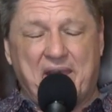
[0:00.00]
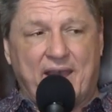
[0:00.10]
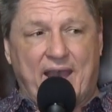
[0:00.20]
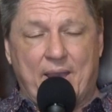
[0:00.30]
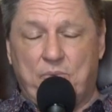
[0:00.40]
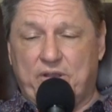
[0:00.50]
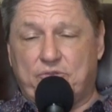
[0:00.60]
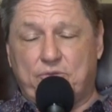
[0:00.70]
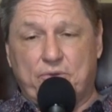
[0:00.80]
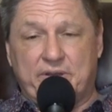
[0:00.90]
I went
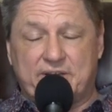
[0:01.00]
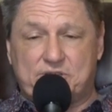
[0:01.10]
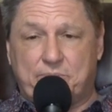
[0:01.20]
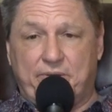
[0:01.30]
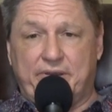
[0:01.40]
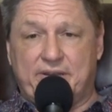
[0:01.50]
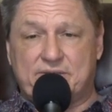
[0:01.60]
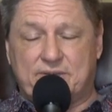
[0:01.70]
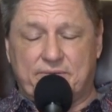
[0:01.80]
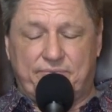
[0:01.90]
through an
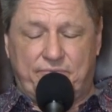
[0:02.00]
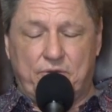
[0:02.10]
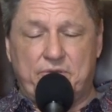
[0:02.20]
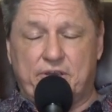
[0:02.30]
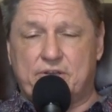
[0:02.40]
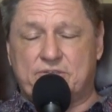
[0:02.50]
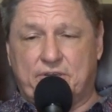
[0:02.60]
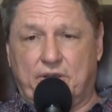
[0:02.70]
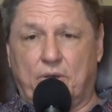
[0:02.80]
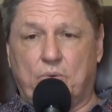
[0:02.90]
experience a few years
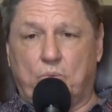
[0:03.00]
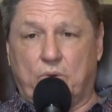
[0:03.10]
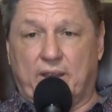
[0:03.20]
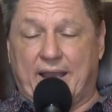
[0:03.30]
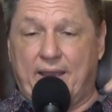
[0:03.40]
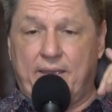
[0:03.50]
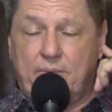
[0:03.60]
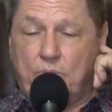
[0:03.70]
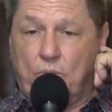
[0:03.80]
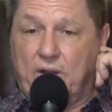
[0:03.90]
ago where
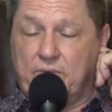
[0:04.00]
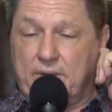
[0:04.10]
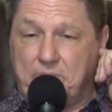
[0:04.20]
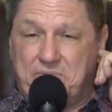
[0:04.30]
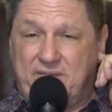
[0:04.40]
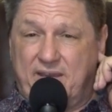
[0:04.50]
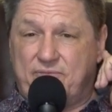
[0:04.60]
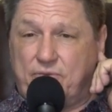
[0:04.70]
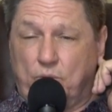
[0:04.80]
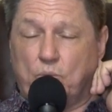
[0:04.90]
I wound up
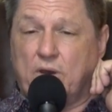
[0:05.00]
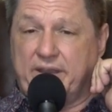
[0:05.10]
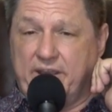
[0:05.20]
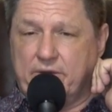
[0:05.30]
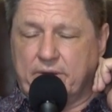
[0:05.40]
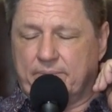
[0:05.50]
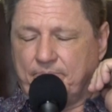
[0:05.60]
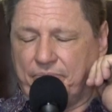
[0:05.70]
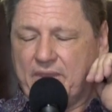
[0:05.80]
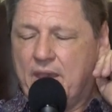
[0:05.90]
deaf in one ear.
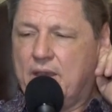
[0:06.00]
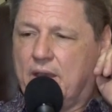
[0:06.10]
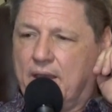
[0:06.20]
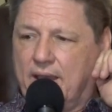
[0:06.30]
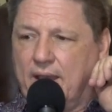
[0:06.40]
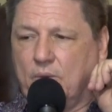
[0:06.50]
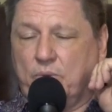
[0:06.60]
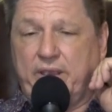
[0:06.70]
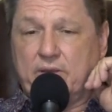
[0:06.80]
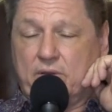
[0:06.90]
Uh,
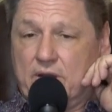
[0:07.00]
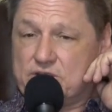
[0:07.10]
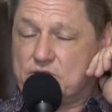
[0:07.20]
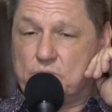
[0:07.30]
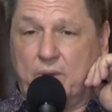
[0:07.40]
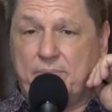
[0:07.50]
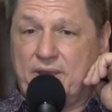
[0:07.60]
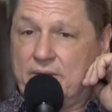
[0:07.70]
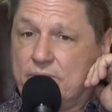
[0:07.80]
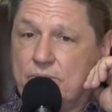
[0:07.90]
we had gone
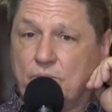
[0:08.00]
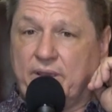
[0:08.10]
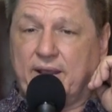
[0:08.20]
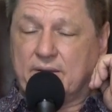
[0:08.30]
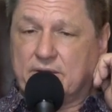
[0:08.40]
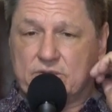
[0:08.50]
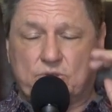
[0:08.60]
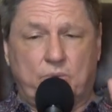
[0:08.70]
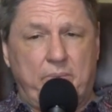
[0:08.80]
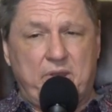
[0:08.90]
swimming. We had a little
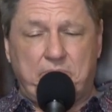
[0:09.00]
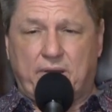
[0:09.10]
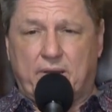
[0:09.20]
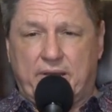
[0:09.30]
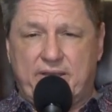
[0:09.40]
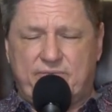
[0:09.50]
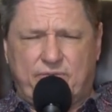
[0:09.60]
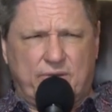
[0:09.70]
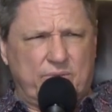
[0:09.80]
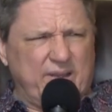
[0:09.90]
swimming party
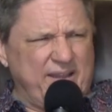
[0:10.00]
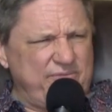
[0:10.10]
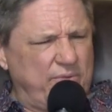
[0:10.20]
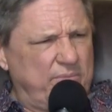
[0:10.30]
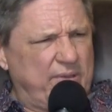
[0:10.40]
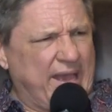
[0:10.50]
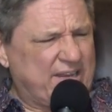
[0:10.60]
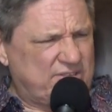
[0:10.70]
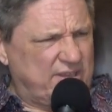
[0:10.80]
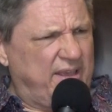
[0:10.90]
for,
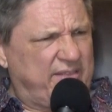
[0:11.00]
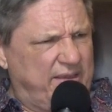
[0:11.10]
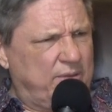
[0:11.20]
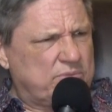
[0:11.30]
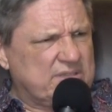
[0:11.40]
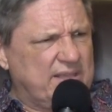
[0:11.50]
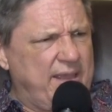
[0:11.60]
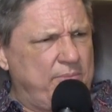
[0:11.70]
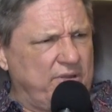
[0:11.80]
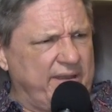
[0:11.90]
actually, I think it was
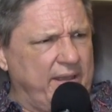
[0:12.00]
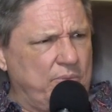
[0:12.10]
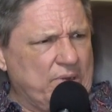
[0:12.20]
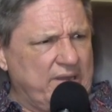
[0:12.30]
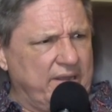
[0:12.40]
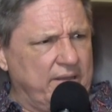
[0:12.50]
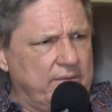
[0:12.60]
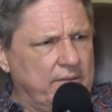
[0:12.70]
Labor Day, wasn't it?